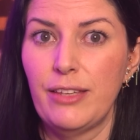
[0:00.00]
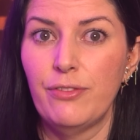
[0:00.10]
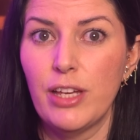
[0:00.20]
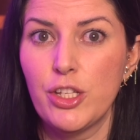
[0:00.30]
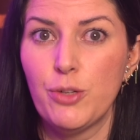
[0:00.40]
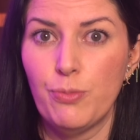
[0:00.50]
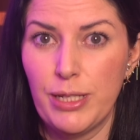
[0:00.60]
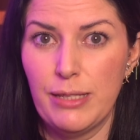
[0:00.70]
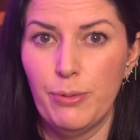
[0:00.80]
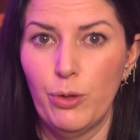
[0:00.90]
inversion
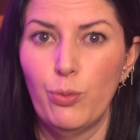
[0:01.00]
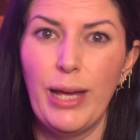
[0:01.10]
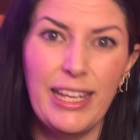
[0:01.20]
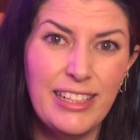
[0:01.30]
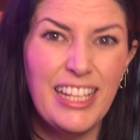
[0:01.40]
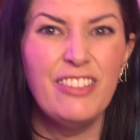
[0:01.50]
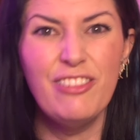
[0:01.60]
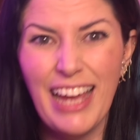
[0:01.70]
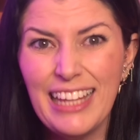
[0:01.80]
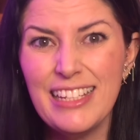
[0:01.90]
principle when, in
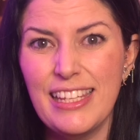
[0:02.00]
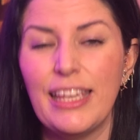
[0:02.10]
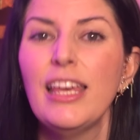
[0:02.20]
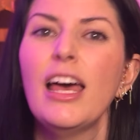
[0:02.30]
reality,